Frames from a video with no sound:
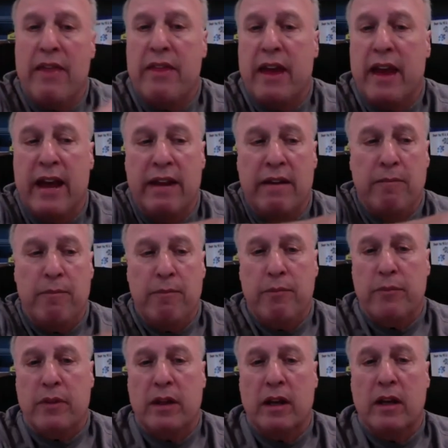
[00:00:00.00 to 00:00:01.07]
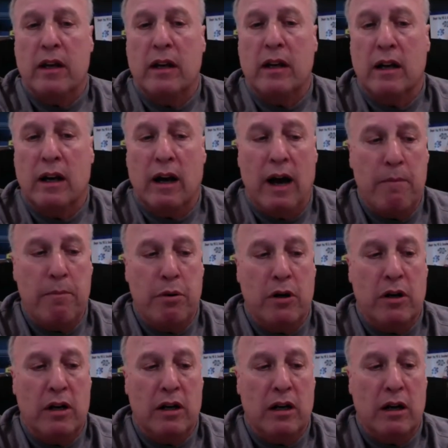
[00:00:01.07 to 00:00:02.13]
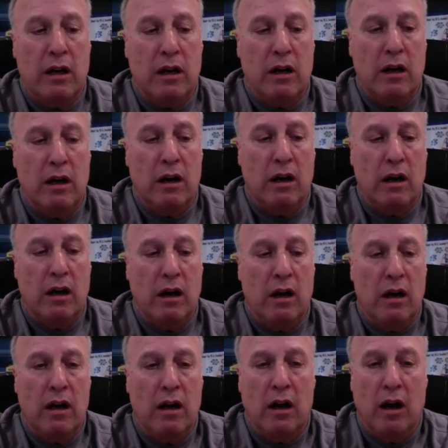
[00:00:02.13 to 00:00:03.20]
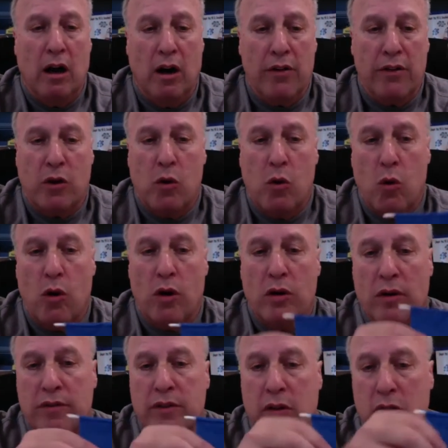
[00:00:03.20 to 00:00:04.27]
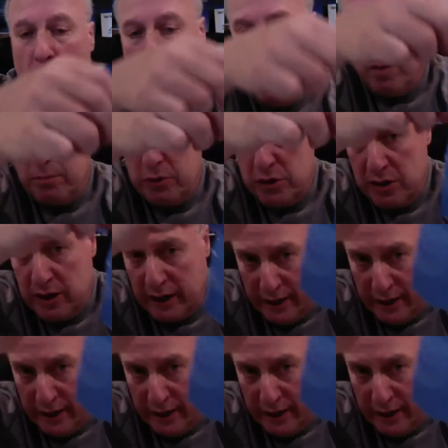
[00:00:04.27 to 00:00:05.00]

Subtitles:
then I put it on the corner of the tarp, just like